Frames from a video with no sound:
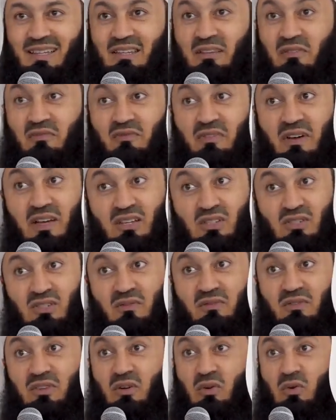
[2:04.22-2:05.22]
the verse
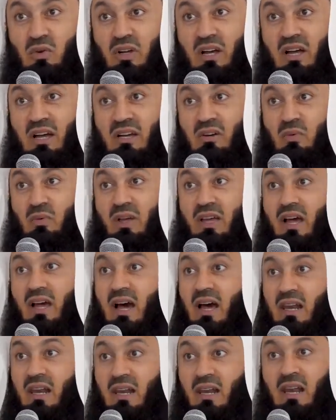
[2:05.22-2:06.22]
of the Quran where
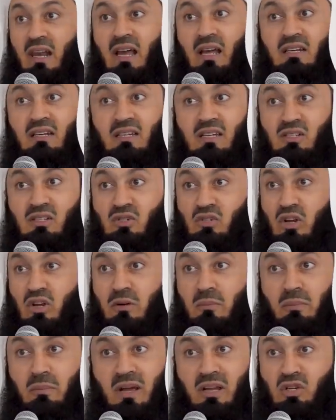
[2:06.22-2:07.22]
Allah does
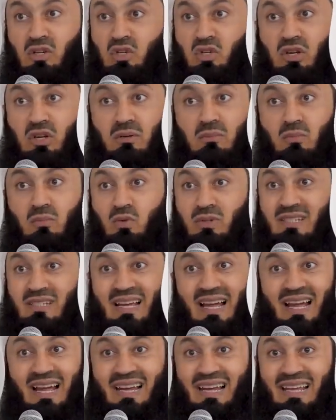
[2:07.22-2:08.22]
not mention
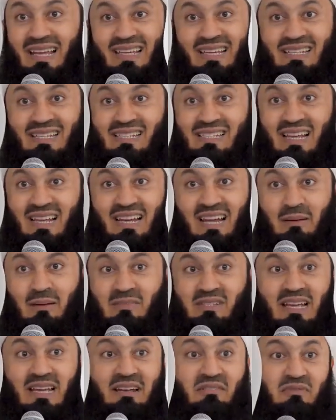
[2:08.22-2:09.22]
Musa alayhi
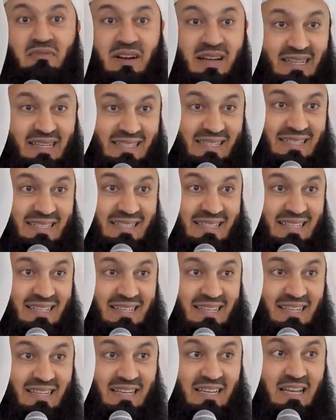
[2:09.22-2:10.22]
salam's advice,
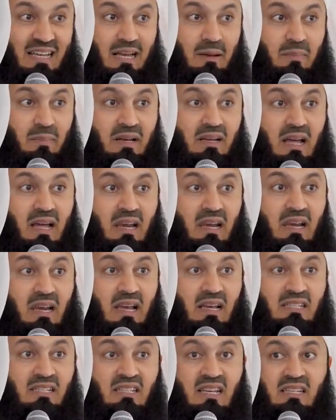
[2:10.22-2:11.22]
but
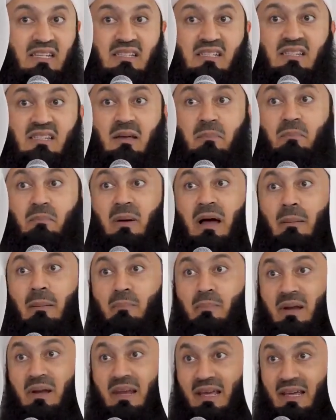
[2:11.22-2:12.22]
Allah says the
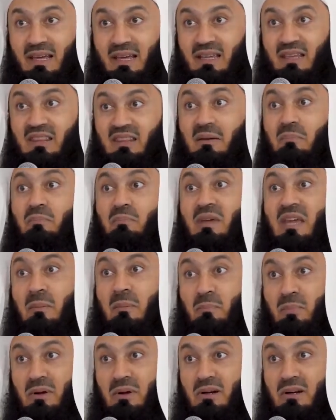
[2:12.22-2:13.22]
public, the
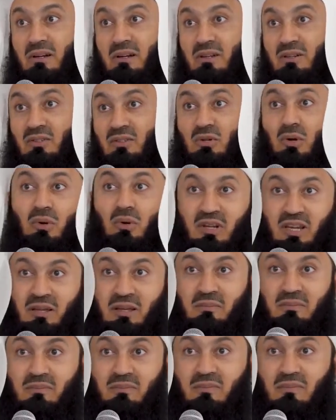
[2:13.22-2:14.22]
people told
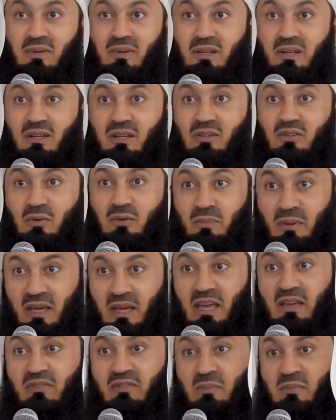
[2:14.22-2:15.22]
him to
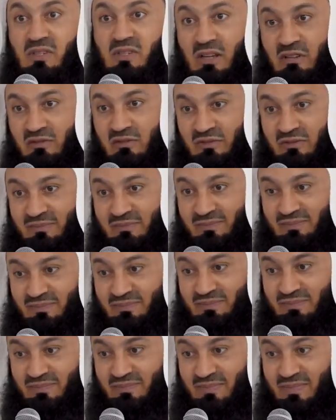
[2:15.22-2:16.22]
behave himself.
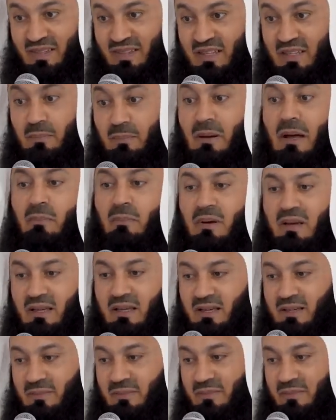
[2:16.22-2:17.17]
The public.